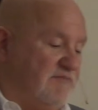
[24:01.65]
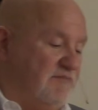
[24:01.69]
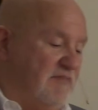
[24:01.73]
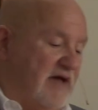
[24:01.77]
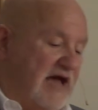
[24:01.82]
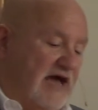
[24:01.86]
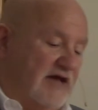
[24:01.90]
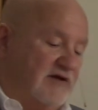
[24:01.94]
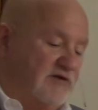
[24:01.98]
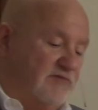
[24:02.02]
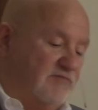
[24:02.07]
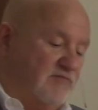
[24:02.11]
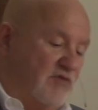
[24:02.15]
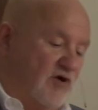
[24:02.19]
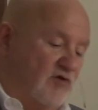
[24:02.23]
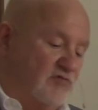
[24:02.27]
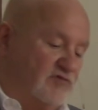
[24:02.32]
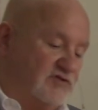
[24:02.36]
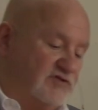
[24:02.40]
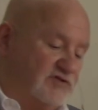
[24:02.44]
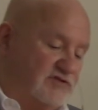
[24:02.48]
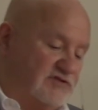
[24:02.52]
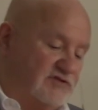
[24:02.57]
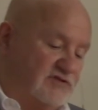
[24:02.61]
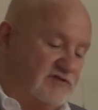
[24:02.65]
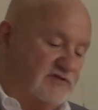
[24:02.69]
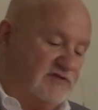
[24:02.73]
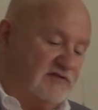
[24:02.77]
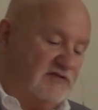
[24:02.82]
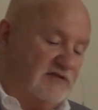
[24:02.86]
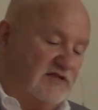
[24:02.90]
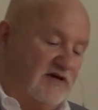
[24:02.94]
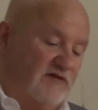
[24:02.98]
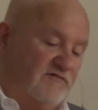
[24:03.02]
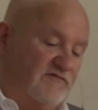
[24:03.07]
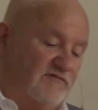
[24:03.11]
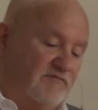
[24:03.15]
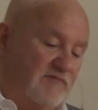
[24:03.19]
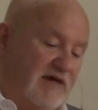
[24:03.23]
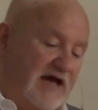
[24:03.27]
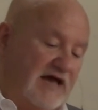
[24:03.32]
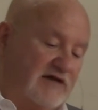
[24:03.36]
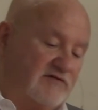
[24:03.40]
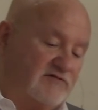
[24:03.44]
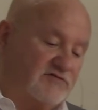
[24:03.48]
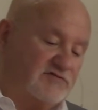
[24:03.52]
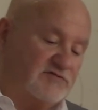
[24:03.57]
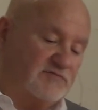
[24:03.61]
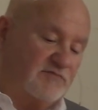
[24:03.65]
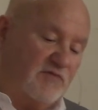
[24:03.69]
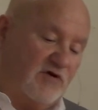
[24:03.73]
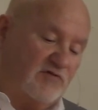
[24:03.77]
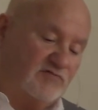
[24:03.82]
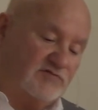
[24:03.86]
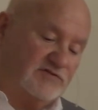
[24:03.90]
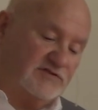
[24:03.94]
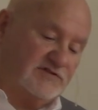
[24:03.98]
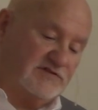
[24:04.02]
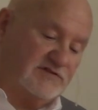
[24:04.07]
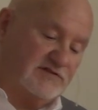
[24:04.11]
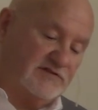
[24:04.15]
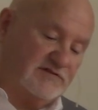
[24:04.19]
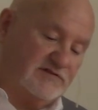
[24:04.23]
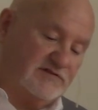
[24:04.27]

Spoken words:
matter most, love matters most.